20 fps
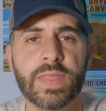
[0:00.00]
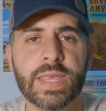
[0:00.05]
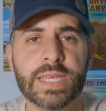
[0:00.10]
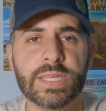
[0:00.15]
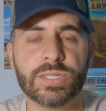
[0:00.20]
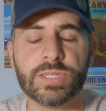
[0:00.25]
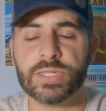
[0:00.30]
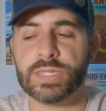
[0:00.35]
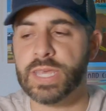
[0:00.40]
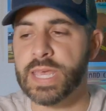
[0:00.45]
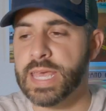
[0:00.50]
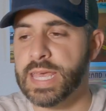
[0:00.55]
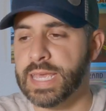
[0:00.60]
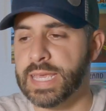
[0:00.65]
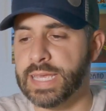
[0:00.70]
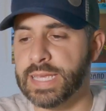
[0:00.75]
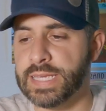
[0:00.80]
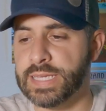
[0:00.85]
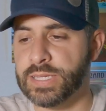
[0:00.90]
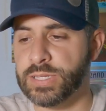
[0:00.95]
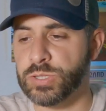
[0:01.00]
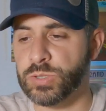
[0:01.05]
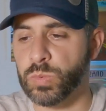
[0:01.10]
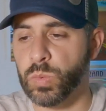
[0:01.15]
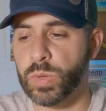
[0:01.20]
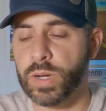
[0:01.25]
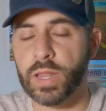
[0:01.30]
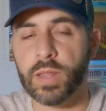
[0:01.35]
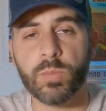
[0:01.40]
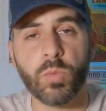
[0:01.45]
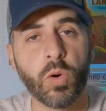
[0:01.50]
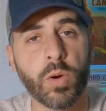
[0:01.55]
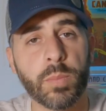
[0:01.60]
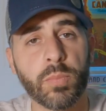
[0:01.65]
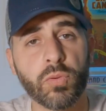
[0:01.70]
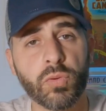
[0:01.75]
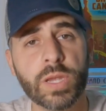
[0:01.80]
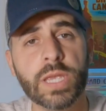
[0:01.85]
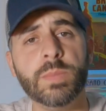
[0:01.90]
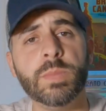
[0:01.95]
This is one of the more
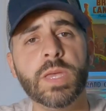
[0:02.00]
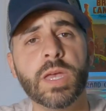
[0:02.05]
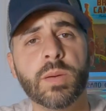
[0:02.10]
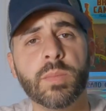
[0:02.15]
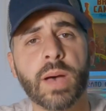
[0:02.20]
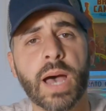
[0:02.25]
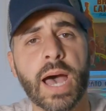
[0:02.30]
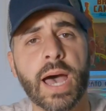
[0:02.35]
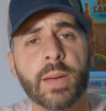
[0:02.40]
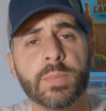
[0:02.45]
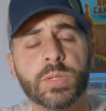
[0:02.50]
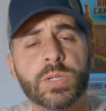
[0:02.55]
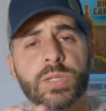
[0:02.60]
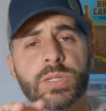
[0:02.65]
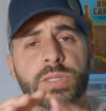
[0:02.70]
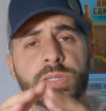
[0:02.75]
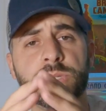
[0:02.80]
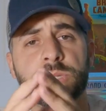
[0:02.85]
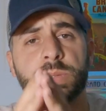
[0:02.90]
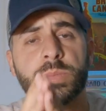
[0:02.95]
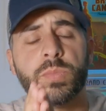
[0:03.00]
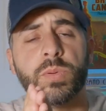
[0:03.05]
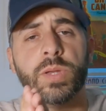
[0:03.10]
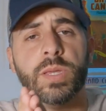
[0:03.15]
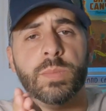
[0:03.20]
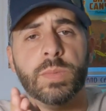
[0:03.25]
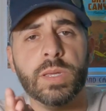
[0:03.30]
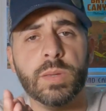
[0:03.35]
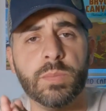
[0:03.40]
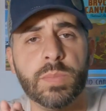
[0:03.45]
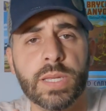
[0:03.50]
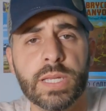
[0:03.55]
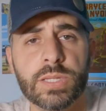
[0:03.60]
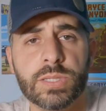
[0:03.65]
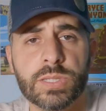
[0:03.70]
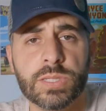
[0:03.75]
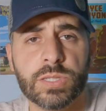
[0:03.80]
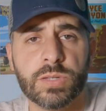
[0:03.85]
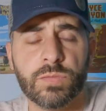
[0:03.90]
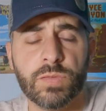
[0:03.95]
premium options and premium
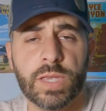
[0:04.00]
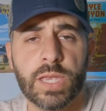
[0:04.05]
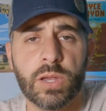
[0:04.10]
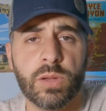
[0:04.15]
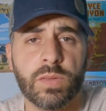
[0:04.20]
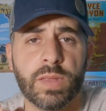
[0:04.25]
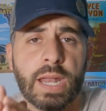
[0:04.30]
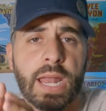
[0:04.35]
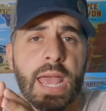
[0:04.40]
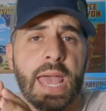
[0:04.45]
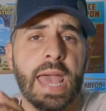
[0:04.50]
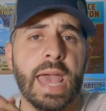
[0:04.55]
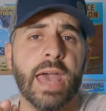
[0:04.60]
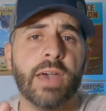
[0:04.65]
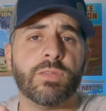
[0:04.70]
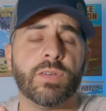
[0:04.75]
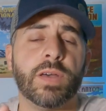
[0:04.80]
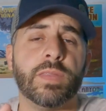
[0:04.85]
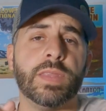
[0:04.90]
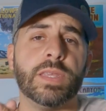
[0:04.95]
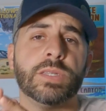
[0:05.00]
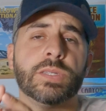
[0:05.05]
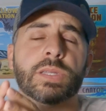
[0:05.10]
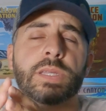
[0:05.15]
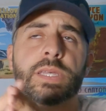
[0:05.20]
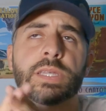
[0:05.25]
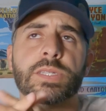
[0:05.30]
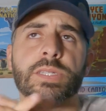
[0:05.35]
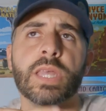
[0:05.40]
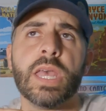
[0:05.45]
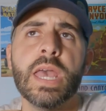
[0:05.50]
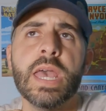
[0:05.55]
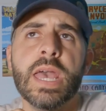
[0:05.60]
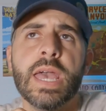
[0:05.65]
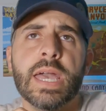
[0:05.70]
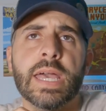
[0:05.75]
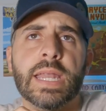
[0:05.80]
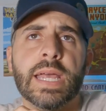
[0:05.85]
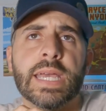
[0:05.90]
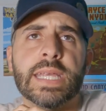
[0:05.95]
pieces of gear that I have on this list,
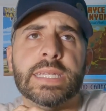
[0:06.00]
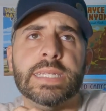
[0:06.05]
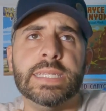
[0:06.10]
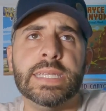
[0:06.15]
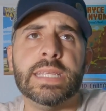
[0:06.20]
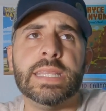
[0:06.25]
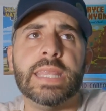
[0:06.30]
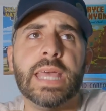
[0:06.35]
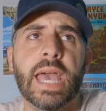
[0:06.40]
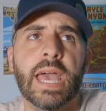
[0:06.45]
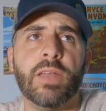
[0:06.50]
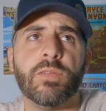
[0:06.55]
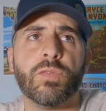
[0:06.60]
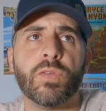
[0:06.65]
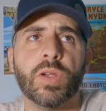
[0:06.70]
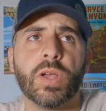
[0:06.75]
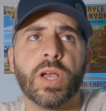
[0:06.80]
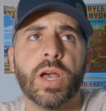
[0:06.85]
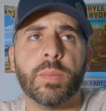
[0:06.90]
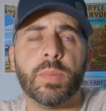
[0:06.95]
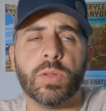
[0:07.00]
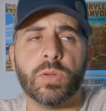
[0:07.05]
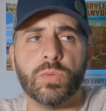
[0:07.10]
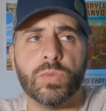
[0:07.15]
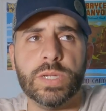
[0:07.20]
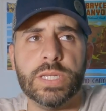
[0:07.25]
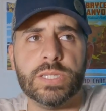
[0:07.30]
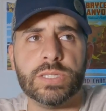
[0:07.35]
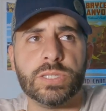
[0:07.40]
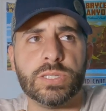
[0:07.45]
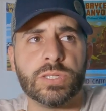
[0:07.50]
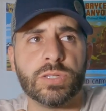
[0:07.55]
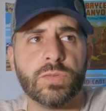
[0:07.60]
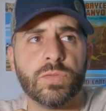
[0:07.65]
and I did that for a couple of reasons.